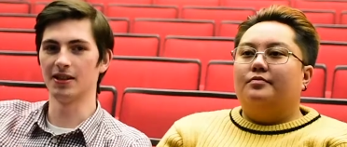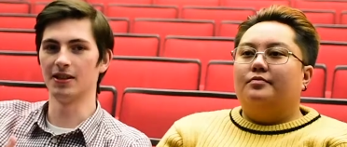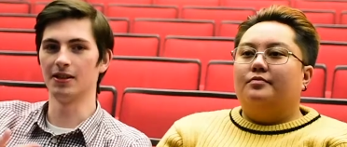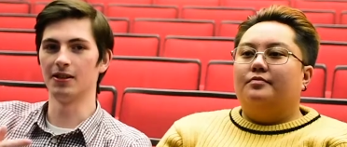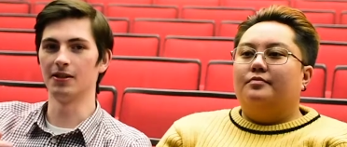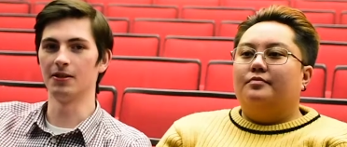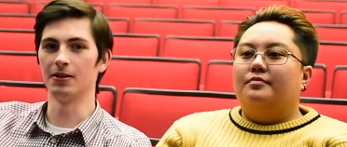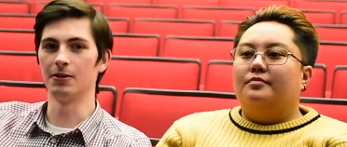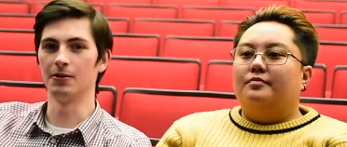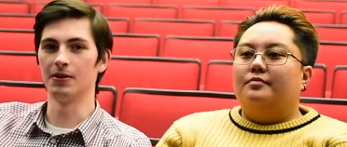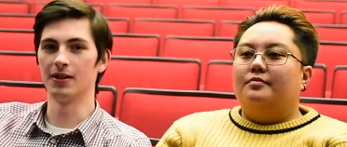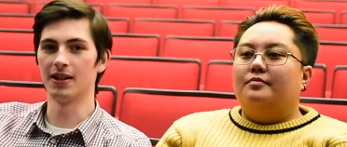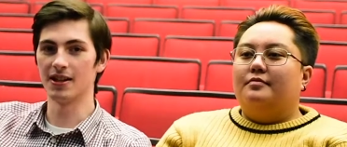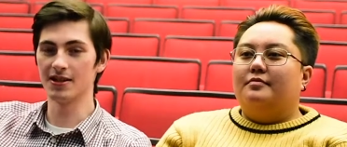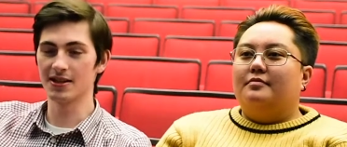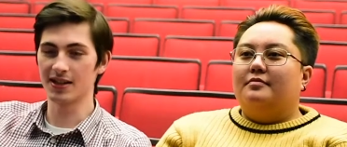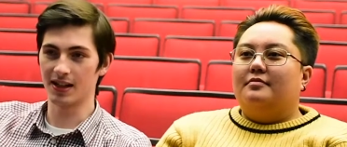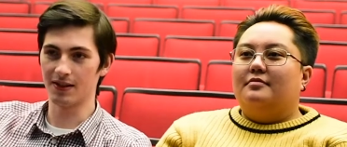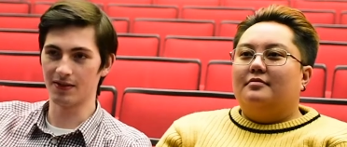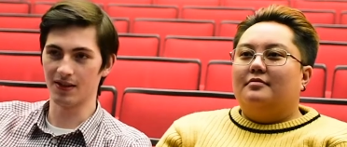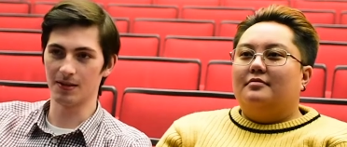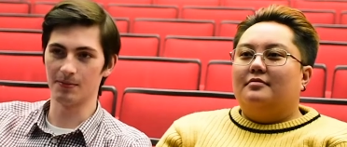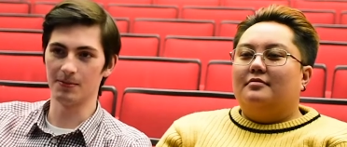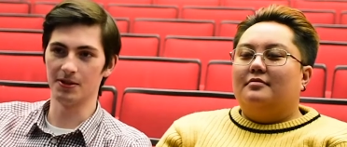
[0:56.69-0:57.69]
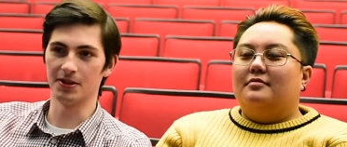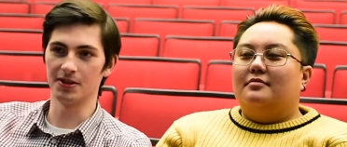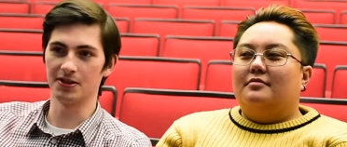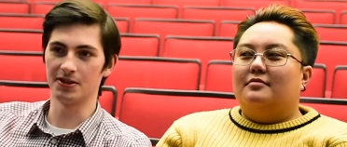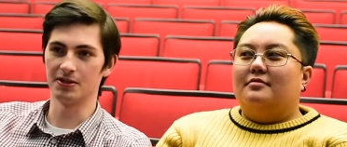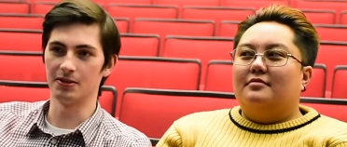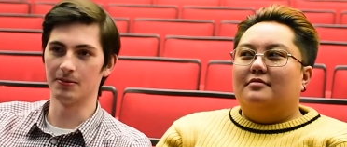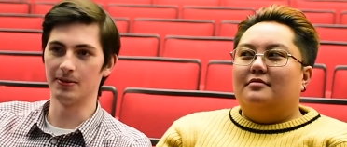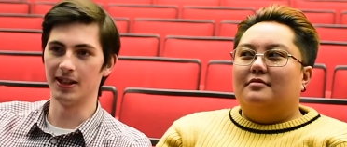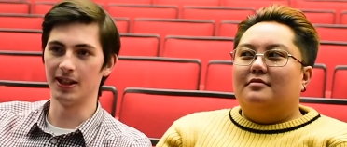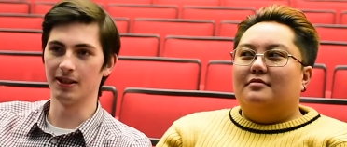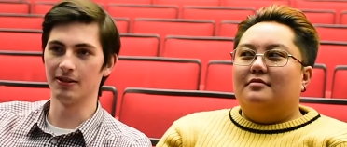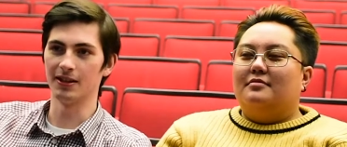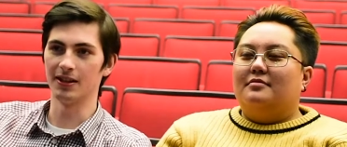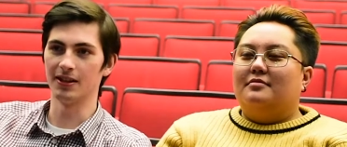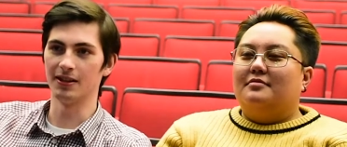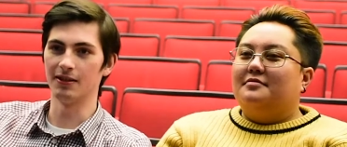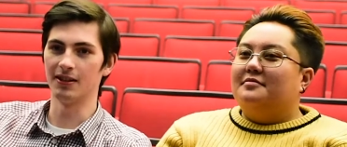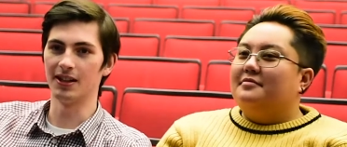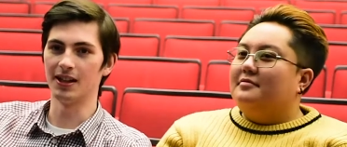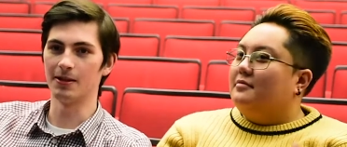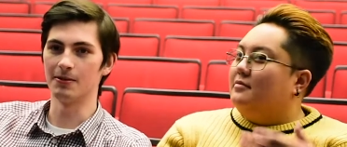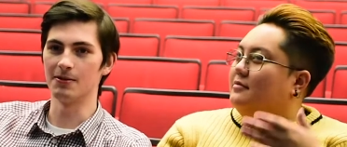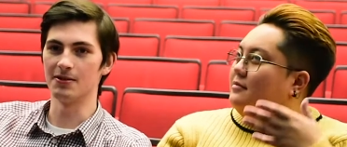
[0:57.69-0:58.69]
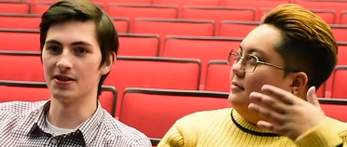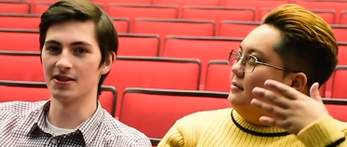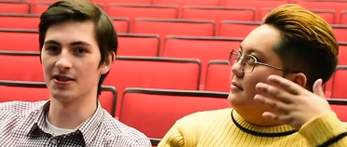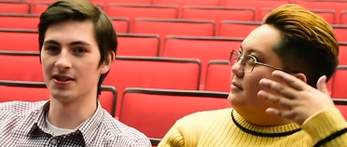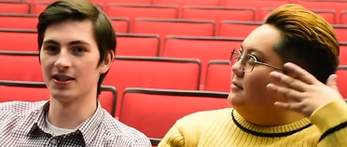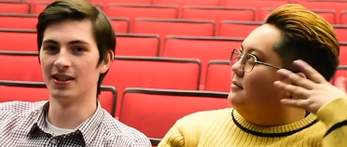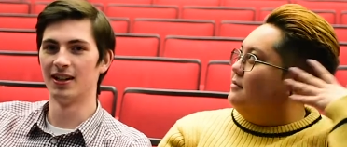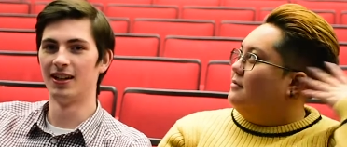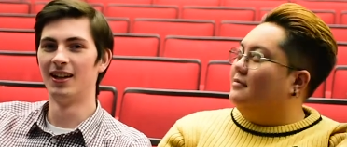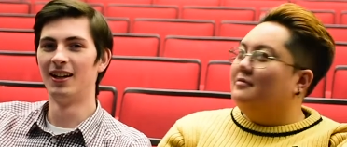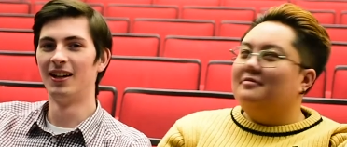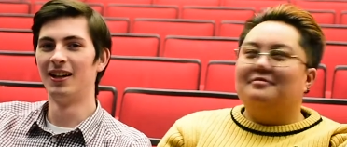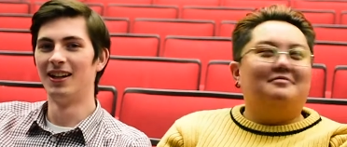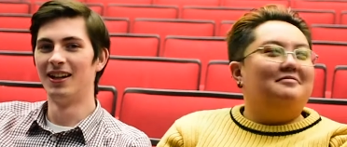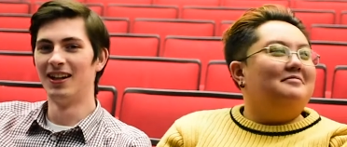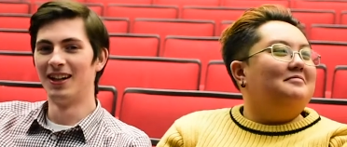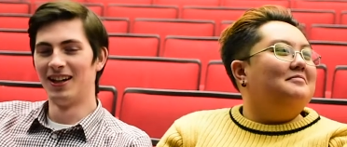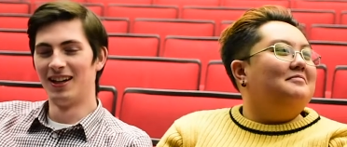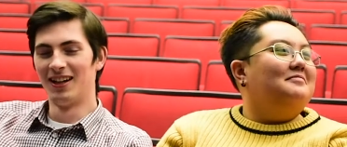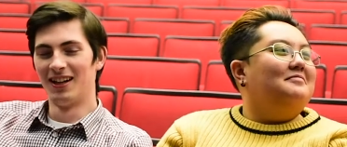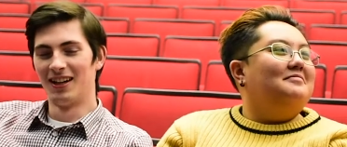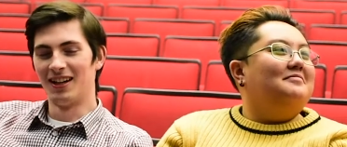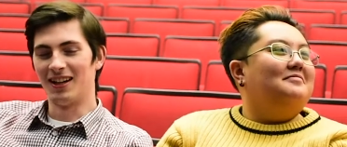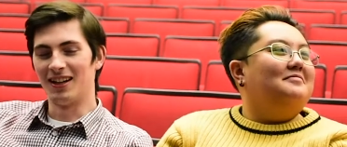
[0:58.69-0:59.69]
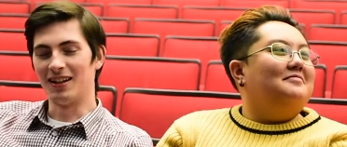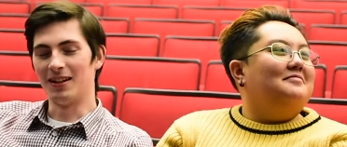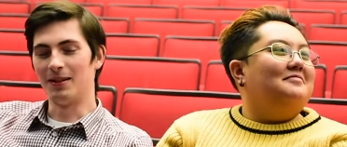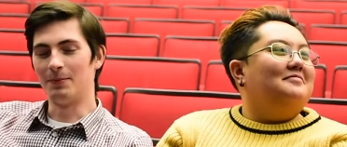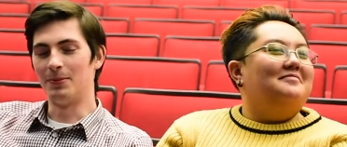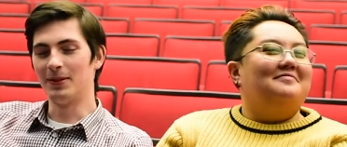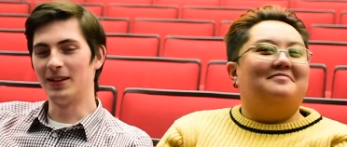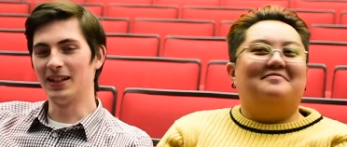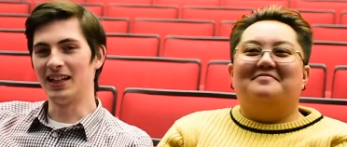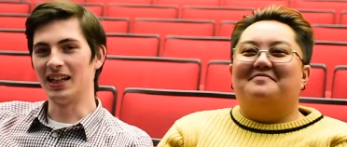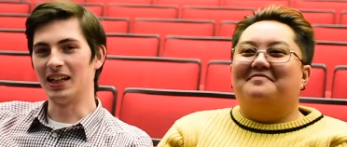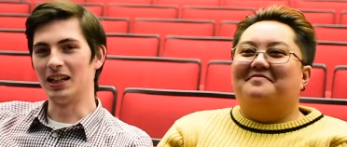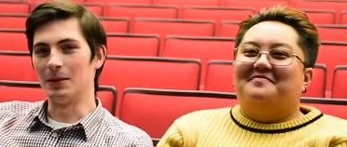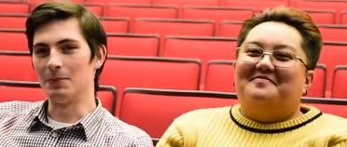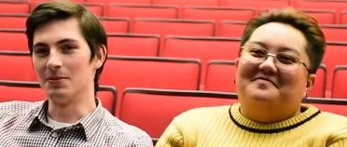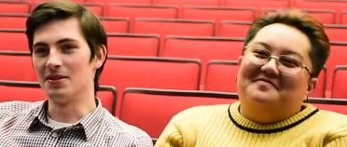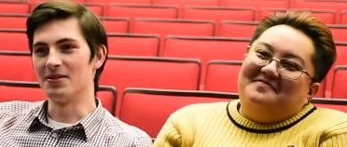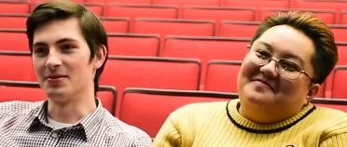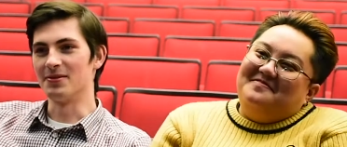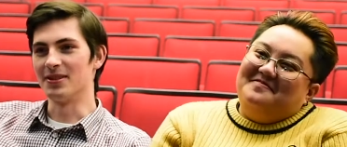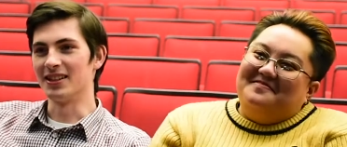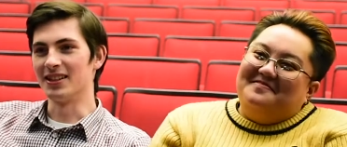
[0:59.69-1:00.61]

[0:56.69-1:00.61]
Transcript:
Speaker 1: here, who does have that musical background, that was a big help to